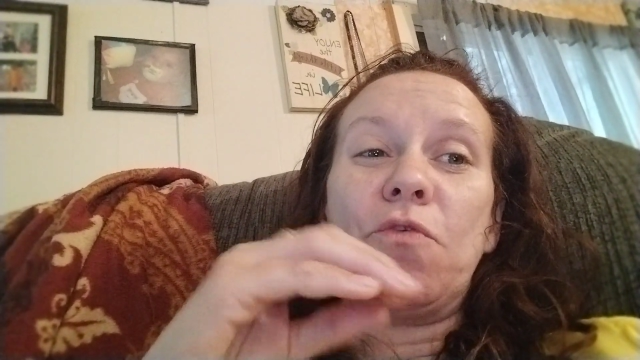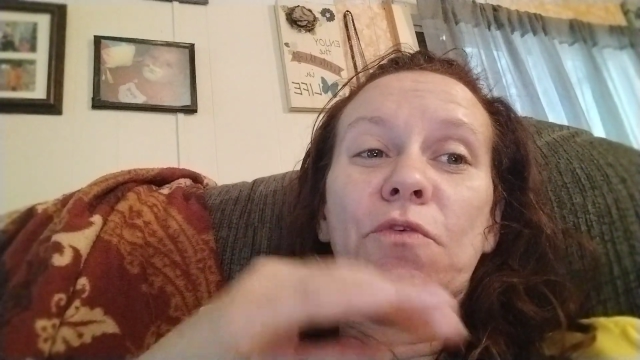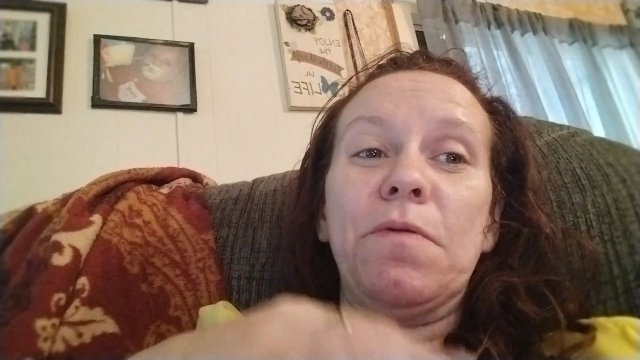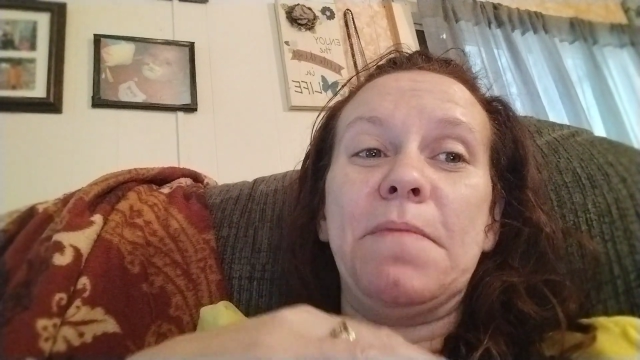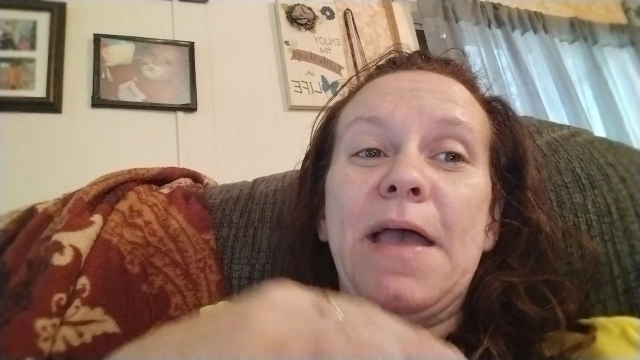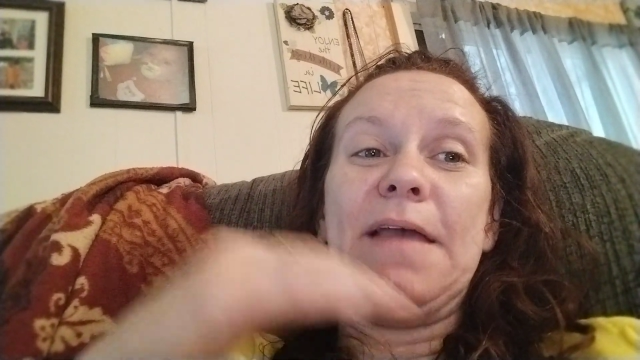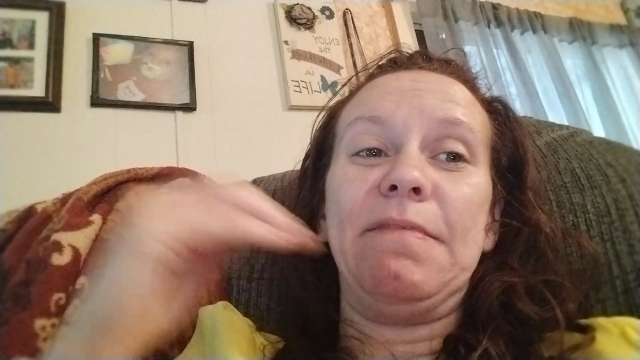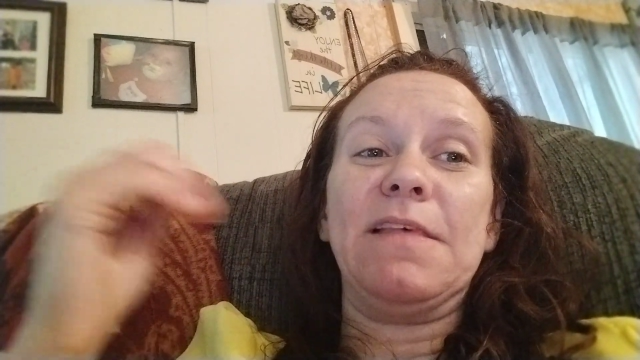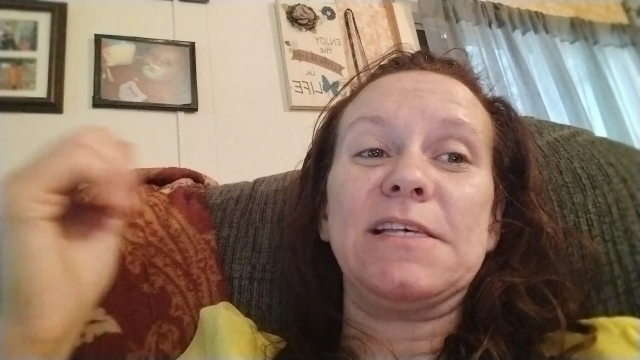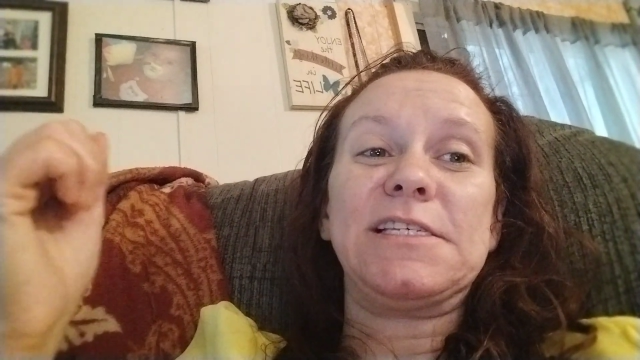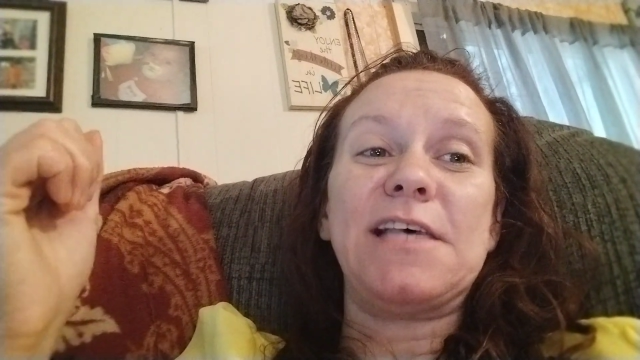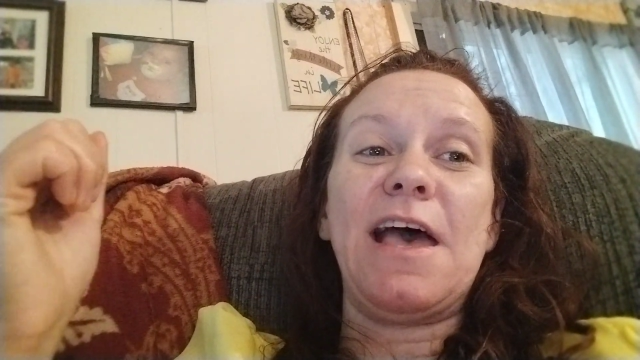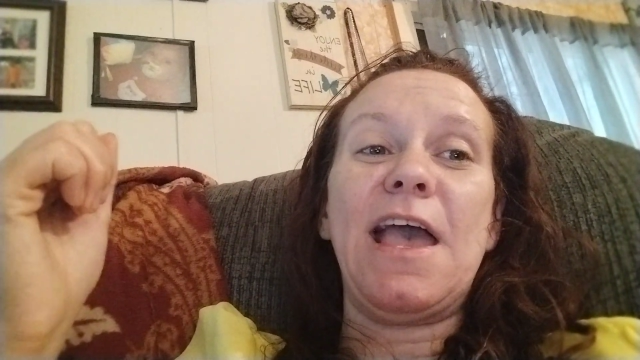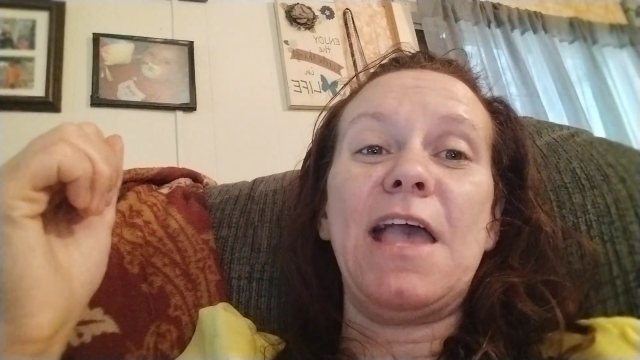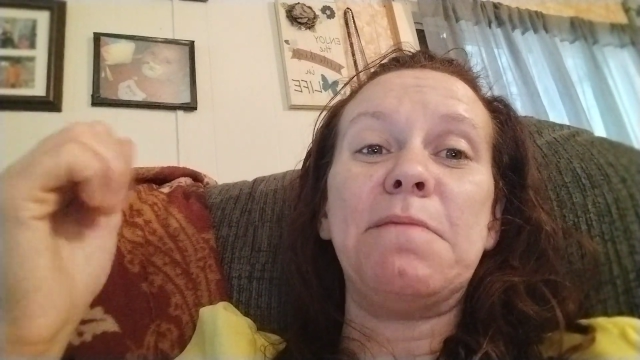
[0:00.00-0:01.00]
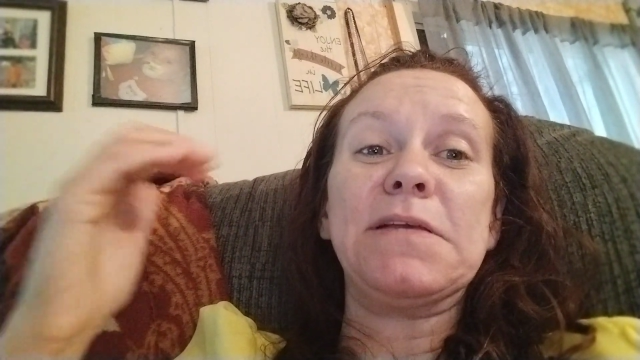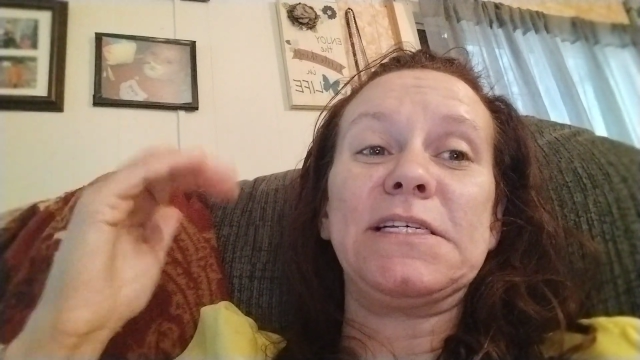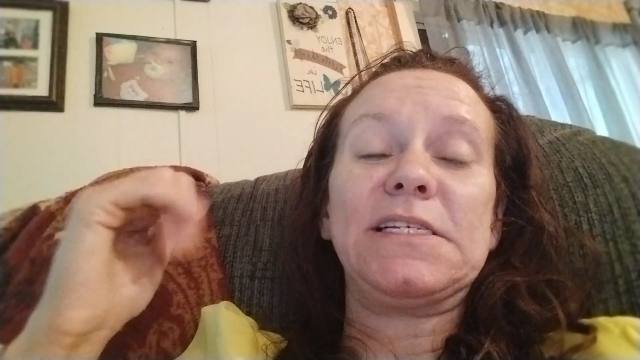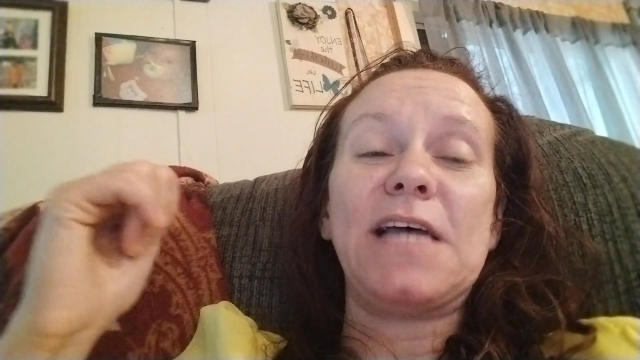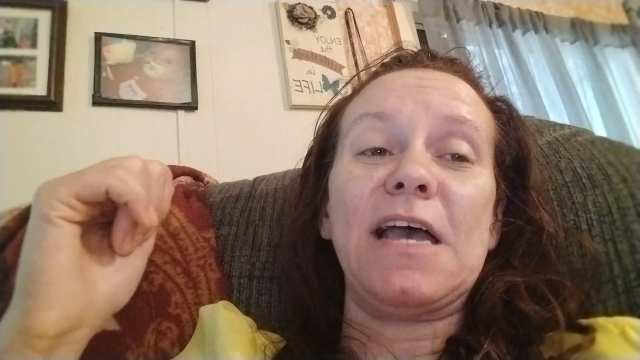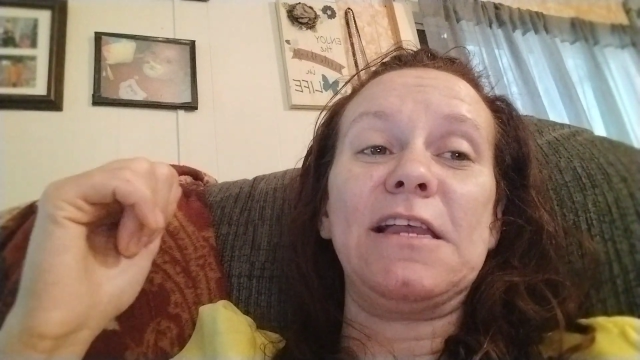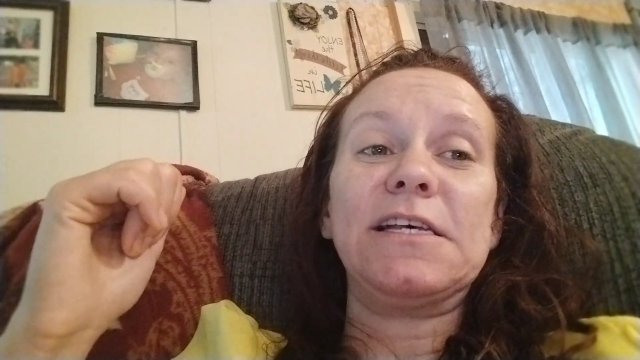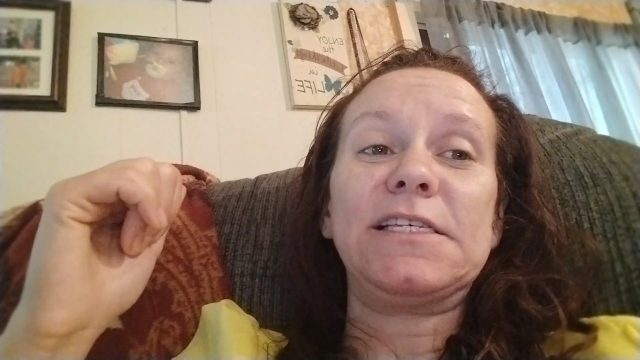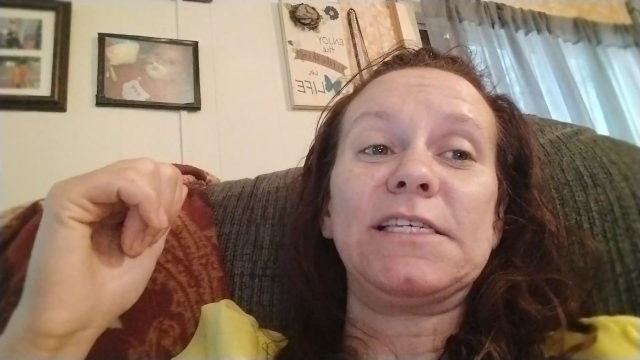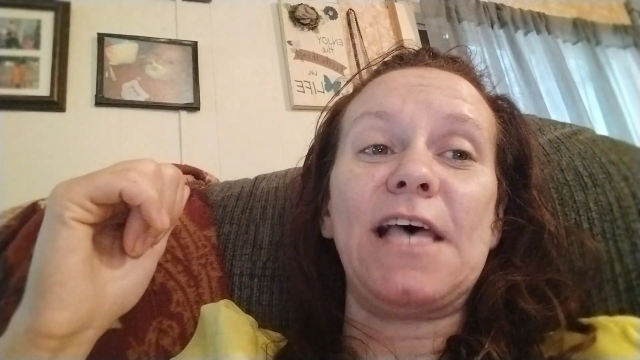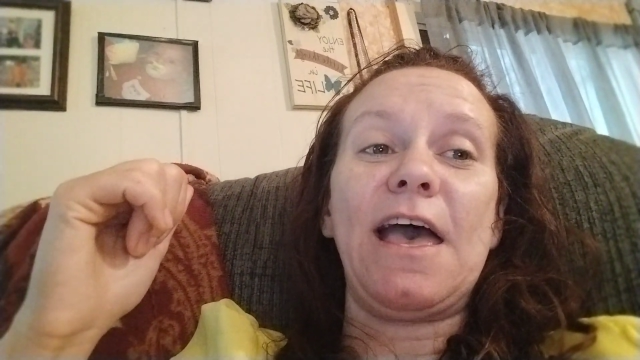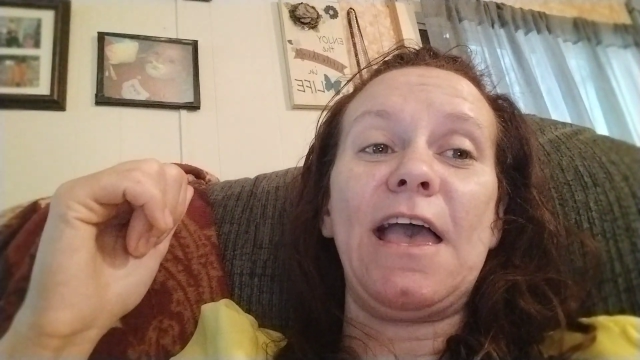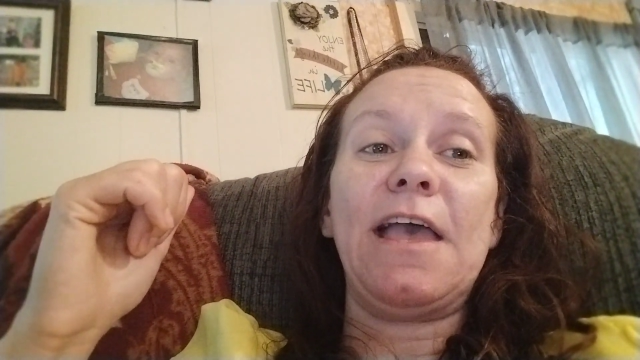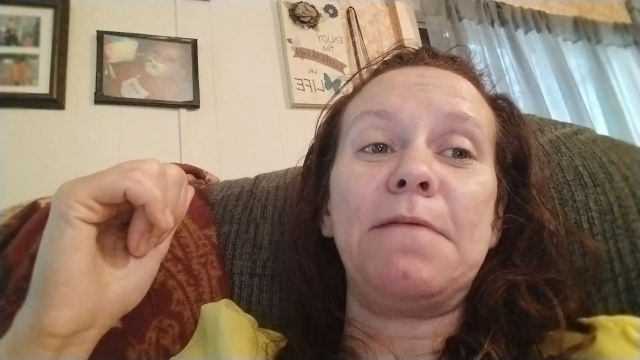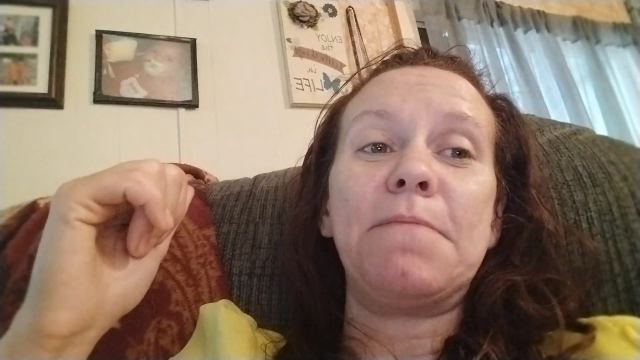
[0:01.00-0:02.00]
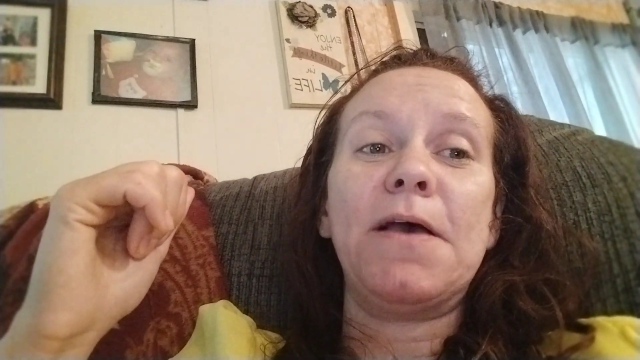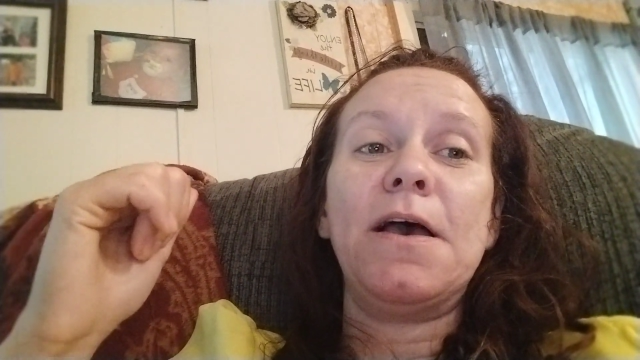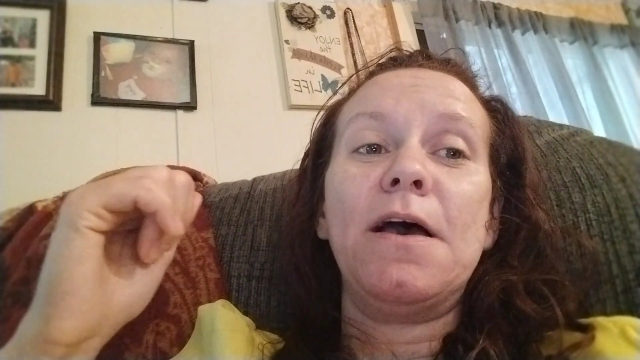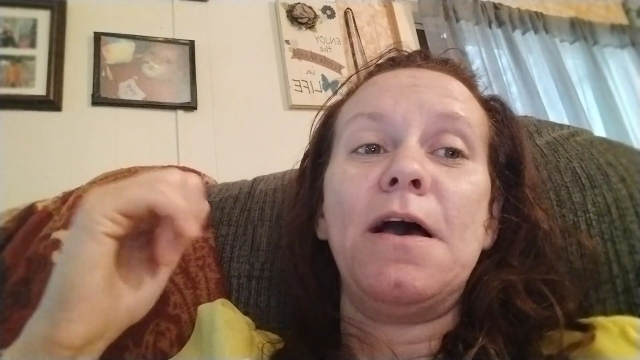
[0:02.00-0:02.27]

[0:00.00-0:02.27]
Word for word: remain the same and stay the same.